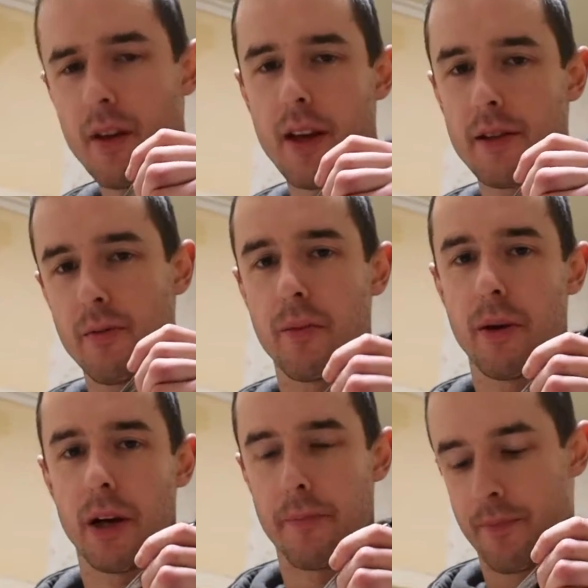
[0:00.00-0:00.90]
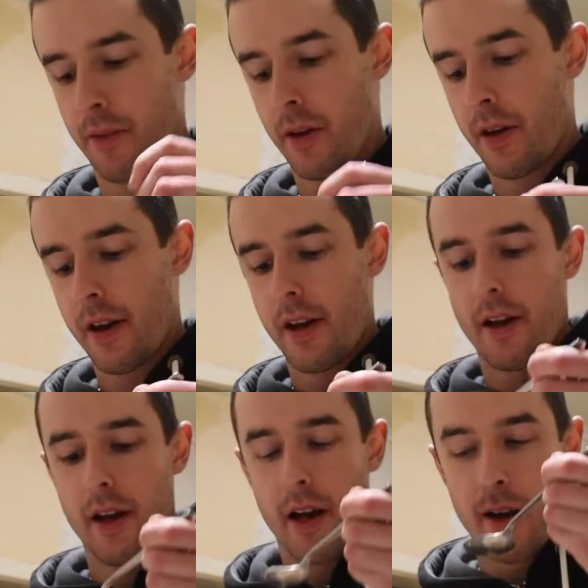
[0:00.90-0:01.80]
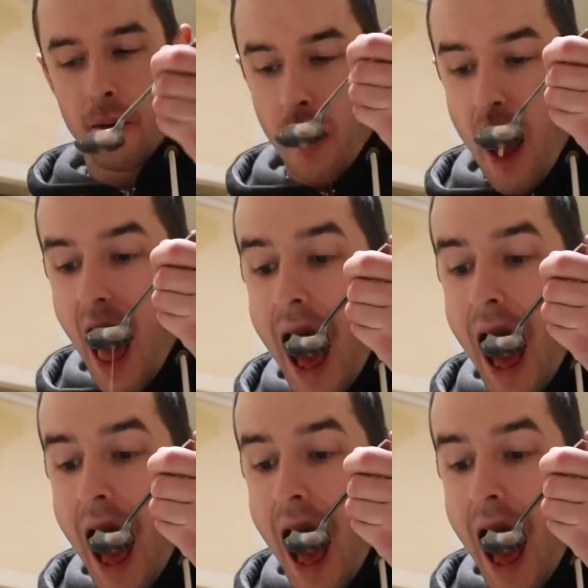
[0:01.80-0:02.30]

it's a bit better. Uh,